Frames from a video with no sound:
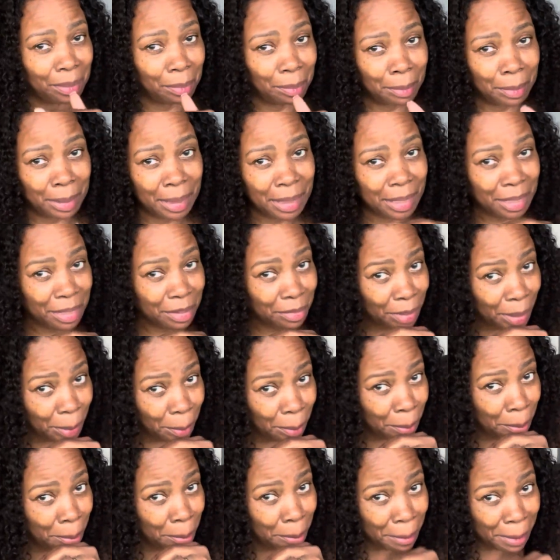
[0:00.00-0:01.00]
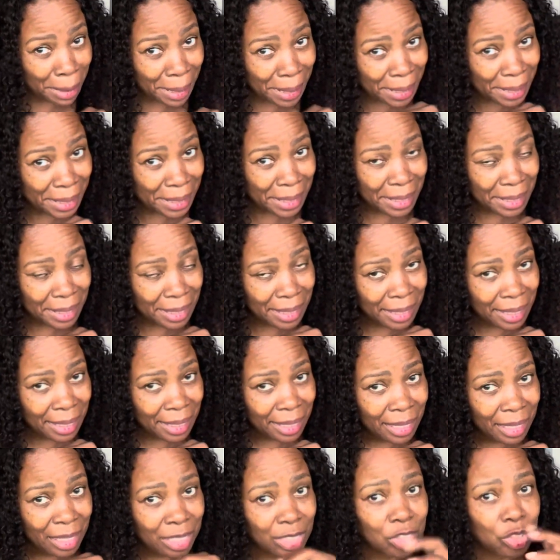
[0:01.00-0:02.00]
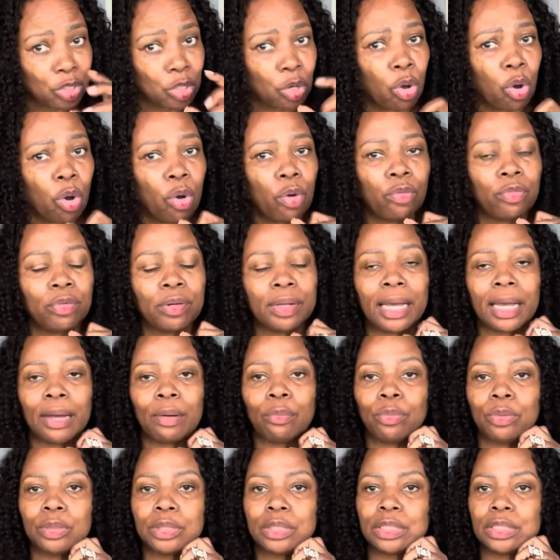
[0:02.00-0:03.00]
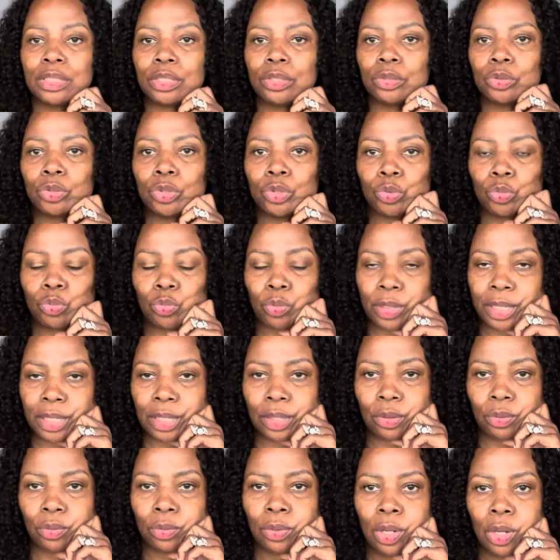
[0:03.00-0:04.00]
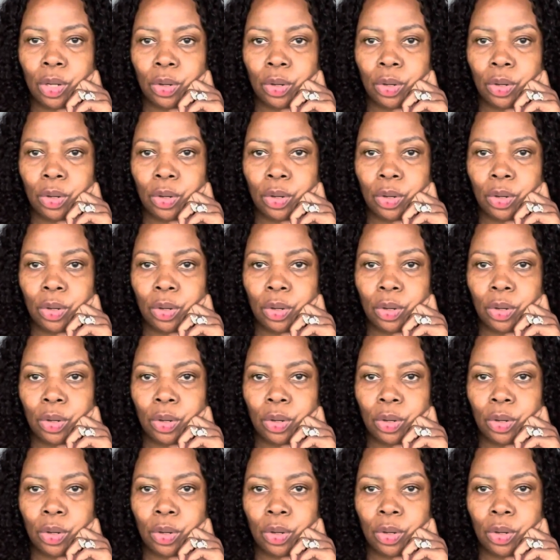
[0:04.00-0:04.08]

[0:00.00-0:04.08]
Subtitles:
mid of May, so hopefully I will still do well